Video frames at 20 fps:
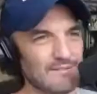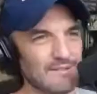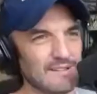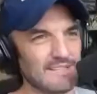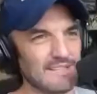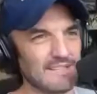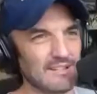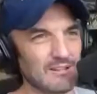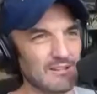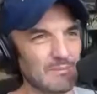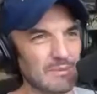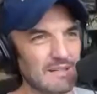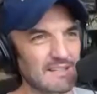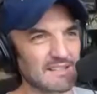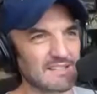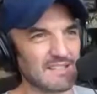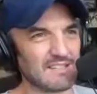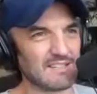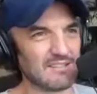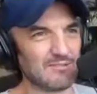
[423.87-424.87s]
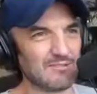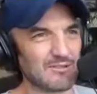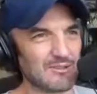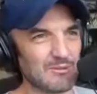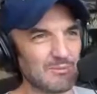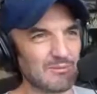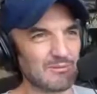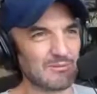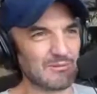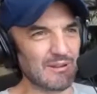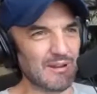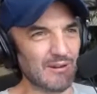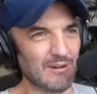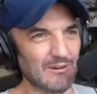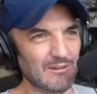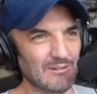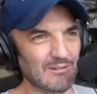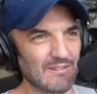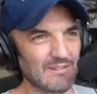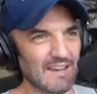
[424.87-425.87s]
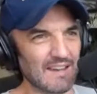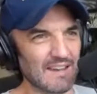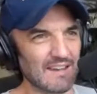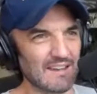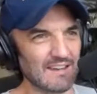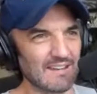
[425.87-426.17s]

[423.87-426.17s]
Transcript: video because then YouTube will know that other